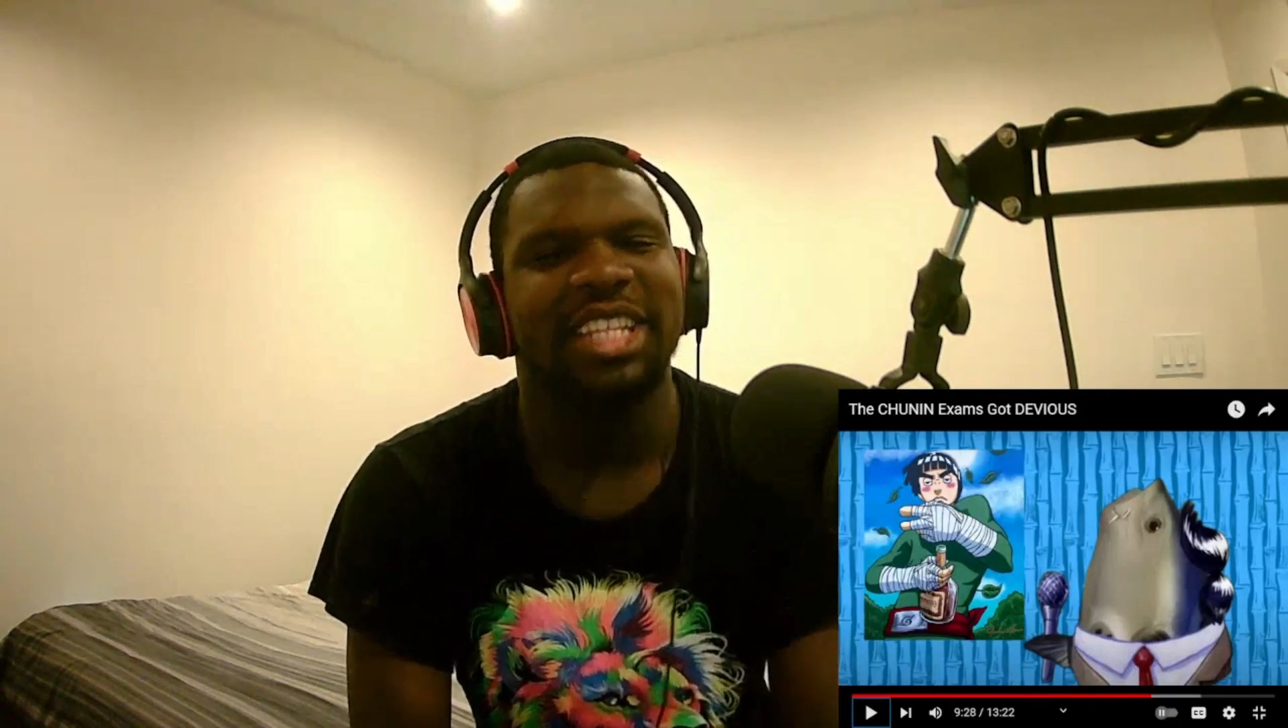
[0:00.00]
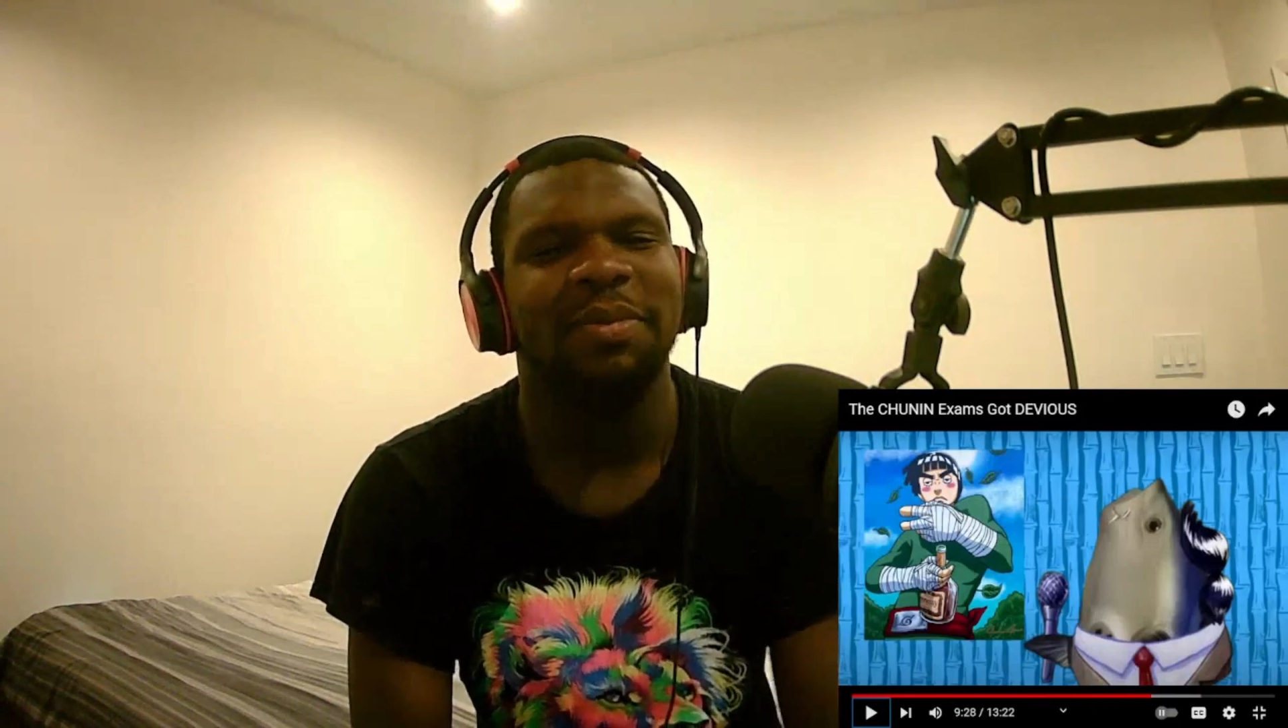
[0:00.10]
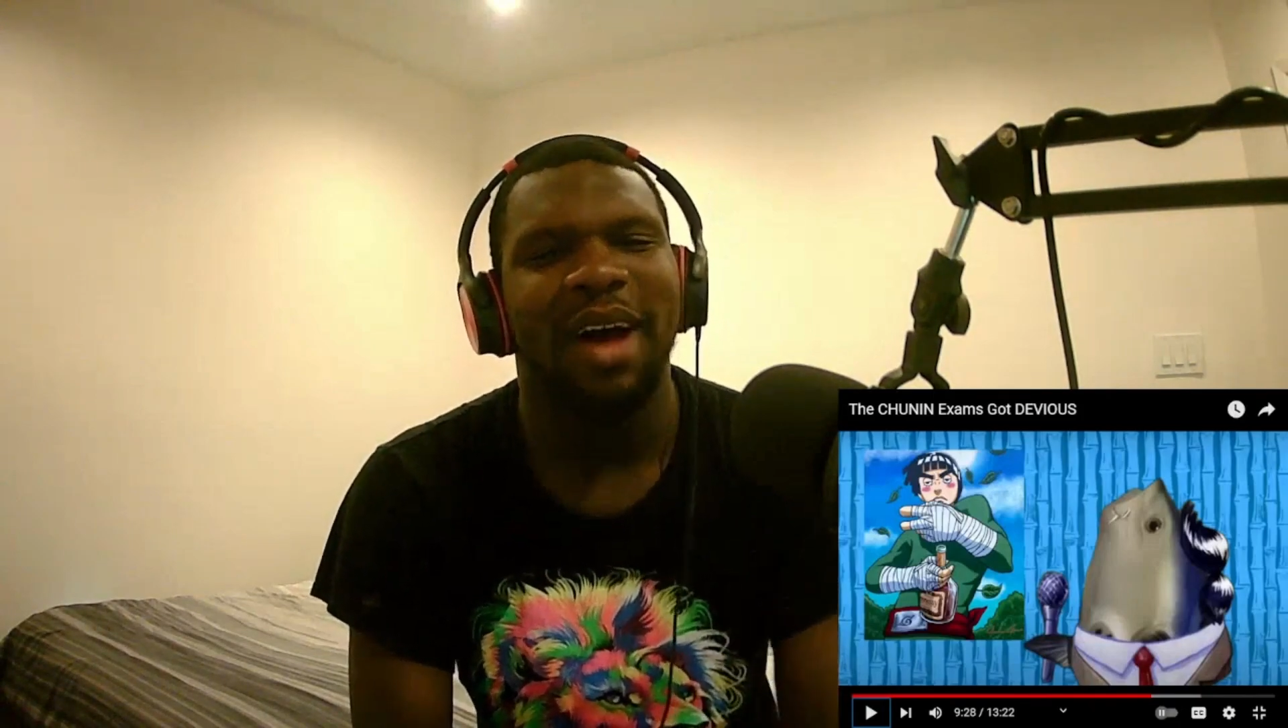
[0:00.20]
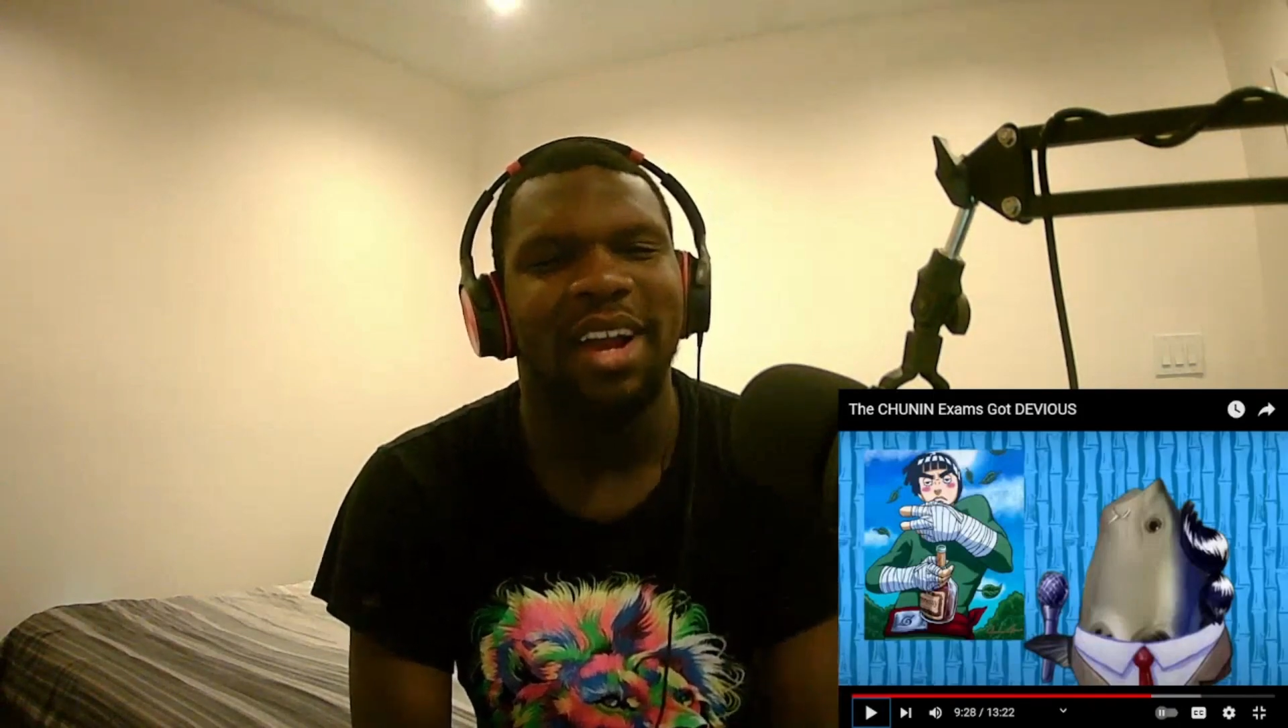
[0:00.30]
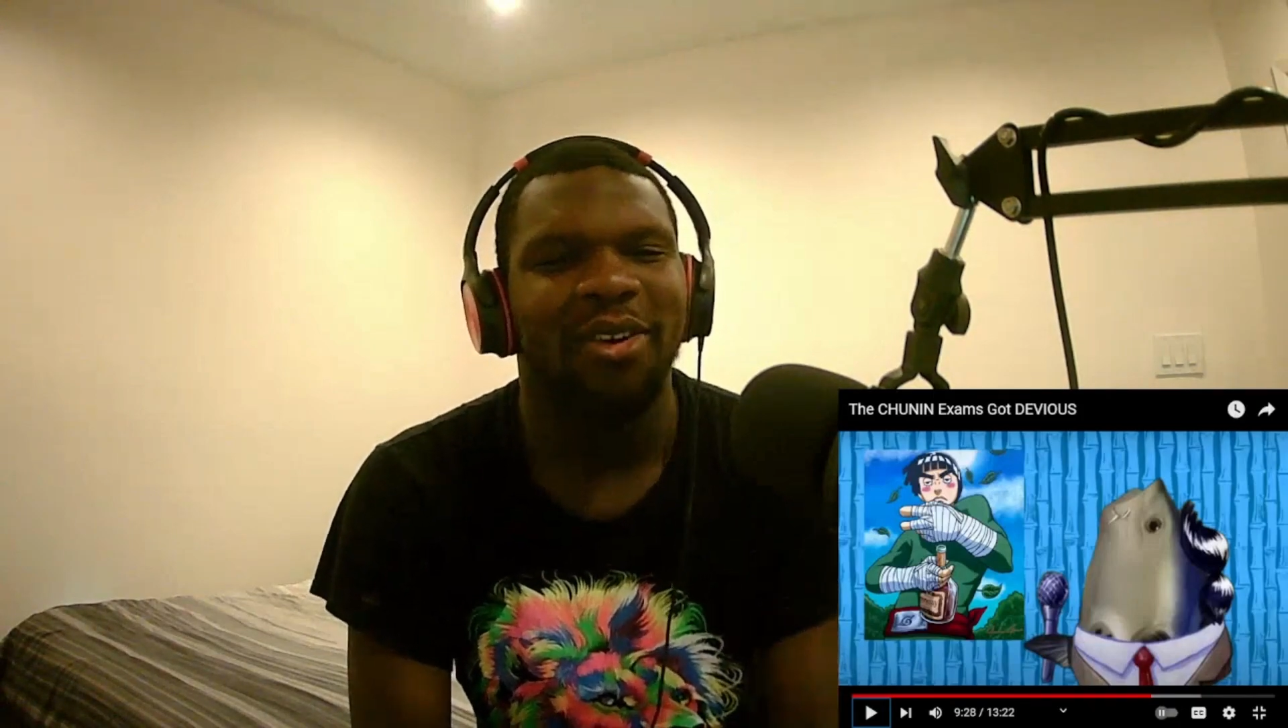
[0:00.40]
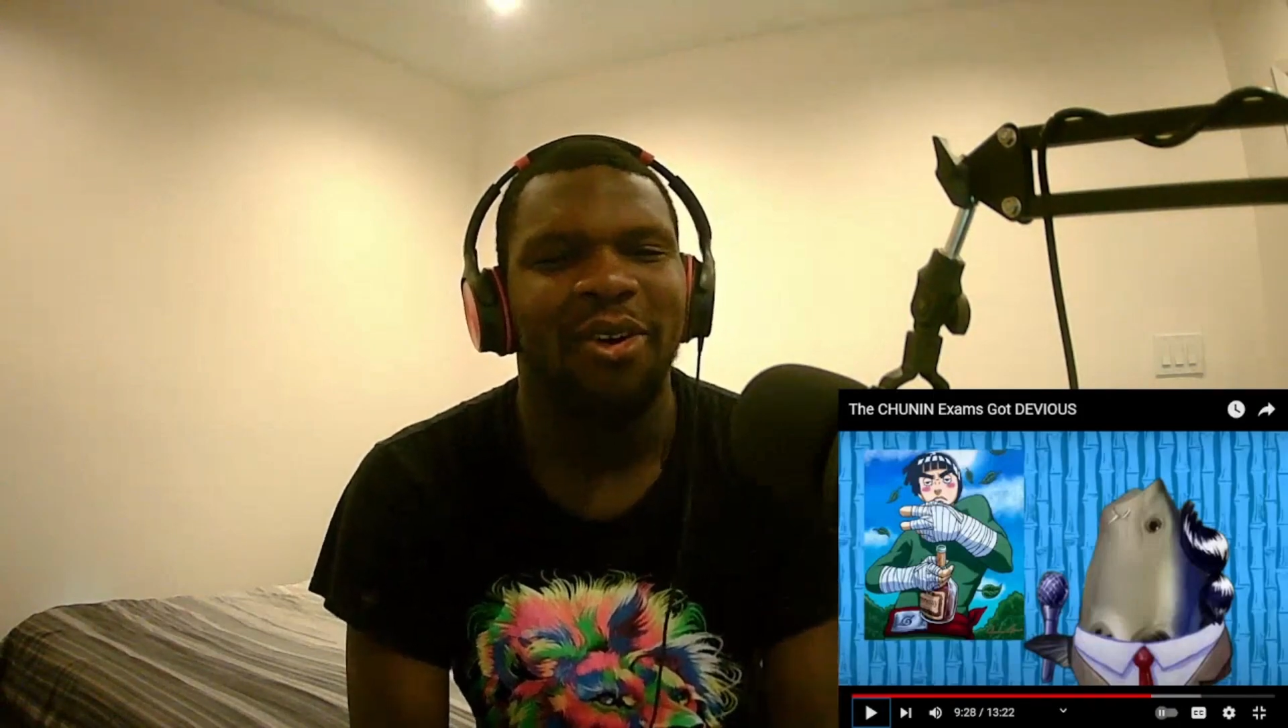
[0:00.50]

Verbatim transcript: bottle.